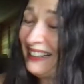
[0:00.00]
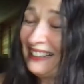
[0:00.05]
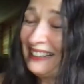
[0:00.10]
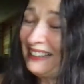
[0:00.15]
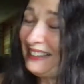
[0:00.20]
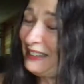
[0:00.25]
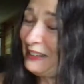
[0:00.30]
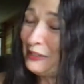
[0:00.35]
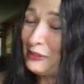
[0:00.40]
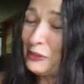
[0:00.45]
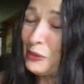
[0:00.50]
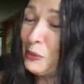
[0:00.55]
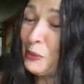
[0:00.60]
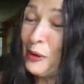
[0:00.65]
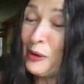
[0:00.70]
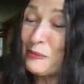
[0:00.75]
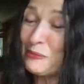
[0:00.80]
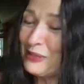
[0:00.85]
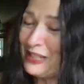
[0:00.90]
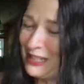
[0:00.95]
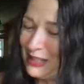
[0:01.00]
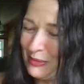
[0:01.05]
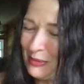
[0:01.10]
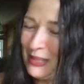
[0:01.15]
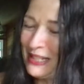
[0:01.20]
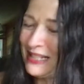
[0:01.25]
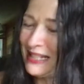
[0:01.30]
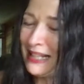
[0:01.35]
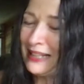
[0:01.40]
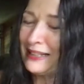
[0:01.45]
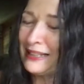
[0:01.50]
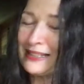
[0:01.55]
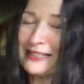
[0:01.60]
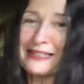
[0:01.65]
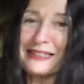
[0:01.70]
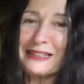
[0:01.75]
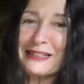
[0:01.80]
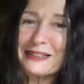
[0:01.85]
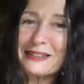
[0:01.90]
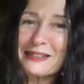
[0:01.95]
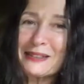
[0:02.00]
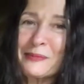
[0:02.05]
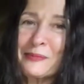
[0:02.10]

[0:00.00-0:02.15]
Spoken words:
I don't know what makes me say these things.